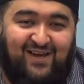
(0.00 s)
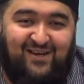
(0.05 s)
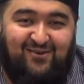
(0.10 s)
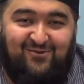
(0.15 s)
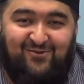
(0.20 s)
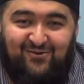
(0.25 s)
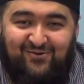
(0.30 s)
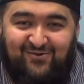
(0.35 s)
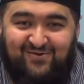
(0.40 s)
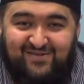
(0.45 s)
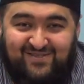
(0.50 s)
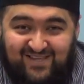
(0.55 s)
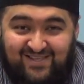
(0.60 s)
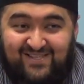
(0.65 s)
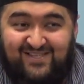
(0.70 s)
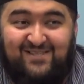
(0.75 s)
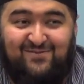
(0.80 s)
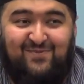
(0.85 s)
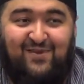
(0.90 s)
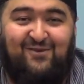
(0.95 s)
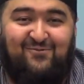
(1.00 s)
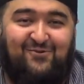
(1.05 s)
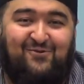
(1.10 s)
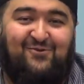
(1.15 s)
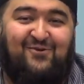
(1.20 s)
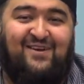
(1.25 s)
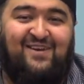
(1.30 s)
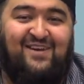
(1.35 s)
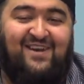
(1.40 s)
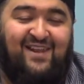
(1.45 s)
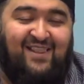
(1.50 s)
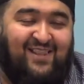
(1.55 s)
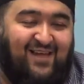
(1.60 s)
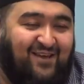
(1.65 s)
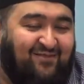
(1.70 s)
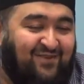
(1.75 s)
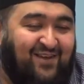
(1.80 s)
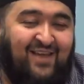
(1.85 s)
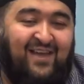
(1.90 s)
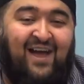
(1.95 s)
I don't know, since this is being recorded and
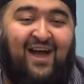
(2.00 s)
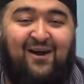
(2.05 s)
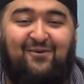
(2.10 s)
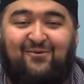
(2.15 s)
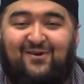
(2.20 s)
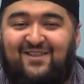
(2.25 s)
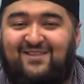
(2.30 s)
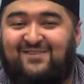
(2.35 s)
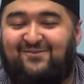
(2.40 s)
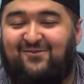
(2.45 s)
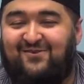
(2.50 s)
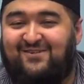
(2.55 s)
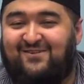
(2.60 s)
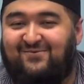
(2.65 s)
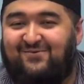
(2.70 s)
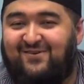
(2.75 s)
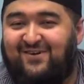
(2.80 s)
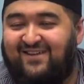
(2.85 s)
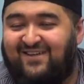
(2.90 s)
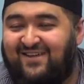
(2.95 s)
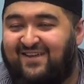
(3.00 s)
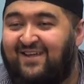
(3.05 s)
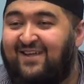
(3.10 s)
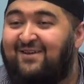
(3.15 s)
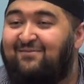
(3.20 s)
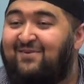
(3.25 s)
live, how well it's going to work.